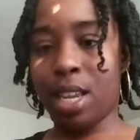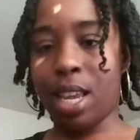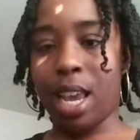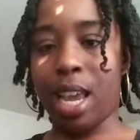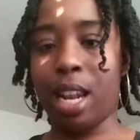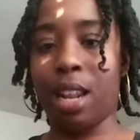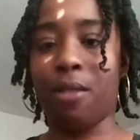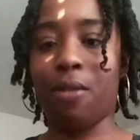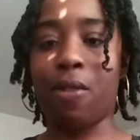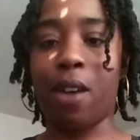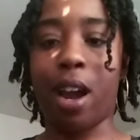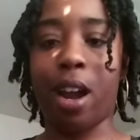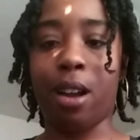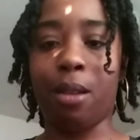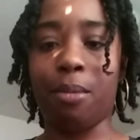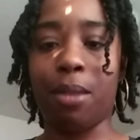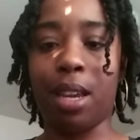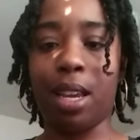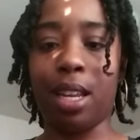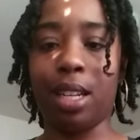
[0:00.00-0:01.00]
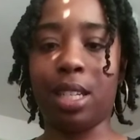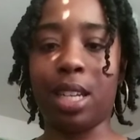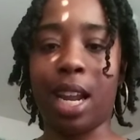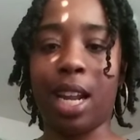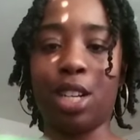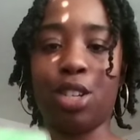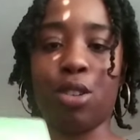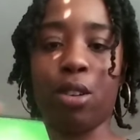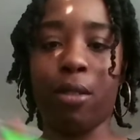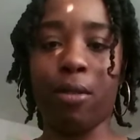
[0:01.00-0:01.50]
And environment,
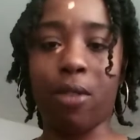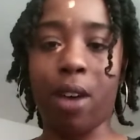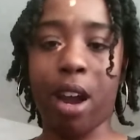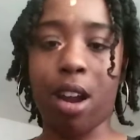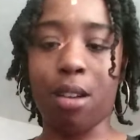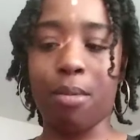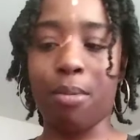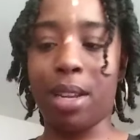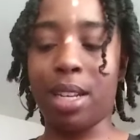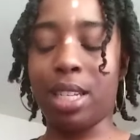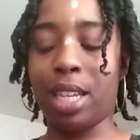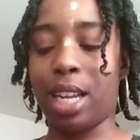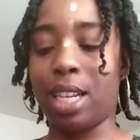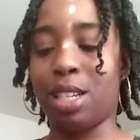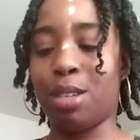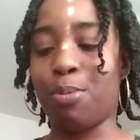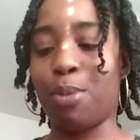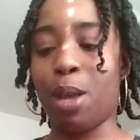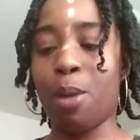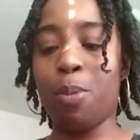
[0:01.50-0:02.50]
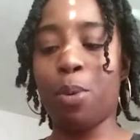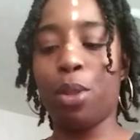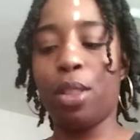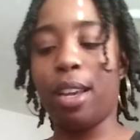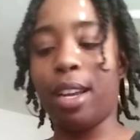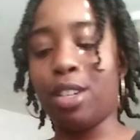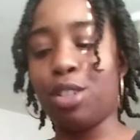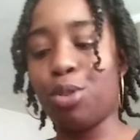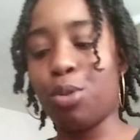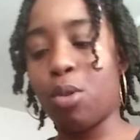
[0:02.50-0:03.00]
change your environment, change the people
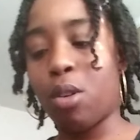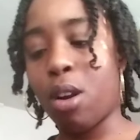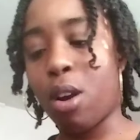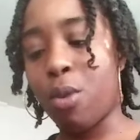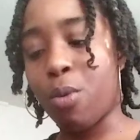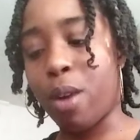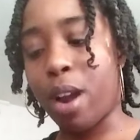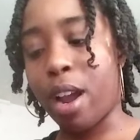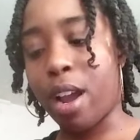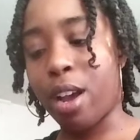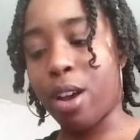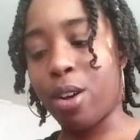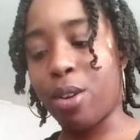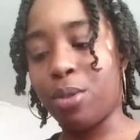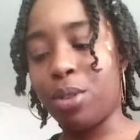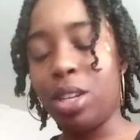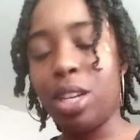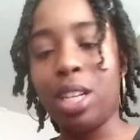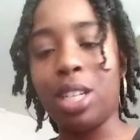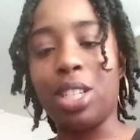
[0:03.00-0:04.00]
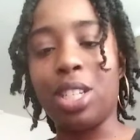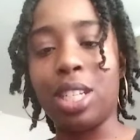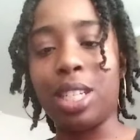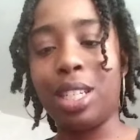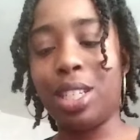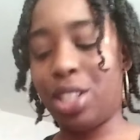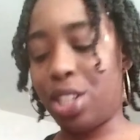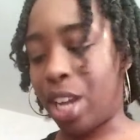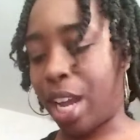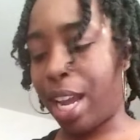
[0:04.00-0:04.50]
that you are around,
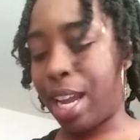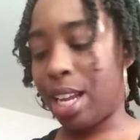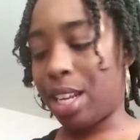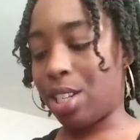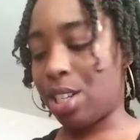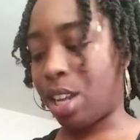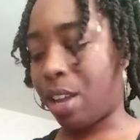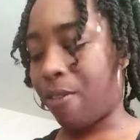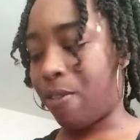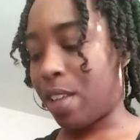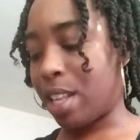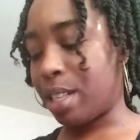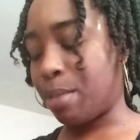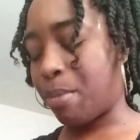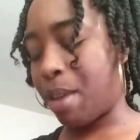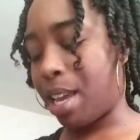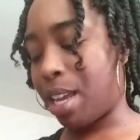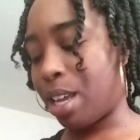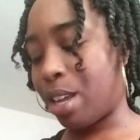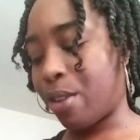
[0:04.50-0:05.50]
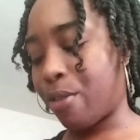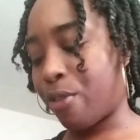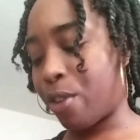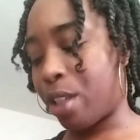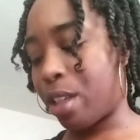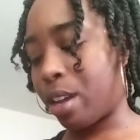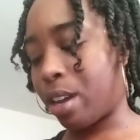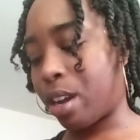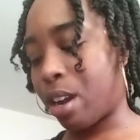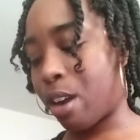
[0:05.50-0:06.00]
just change. If it's making you
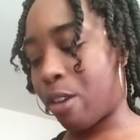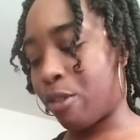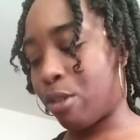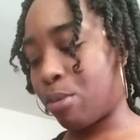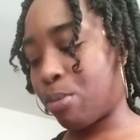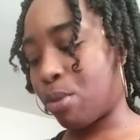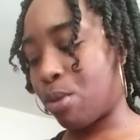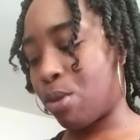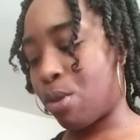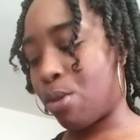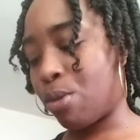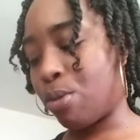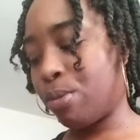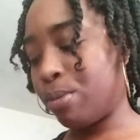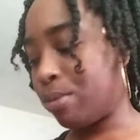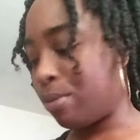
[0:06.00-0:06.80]
feel uncomfortable,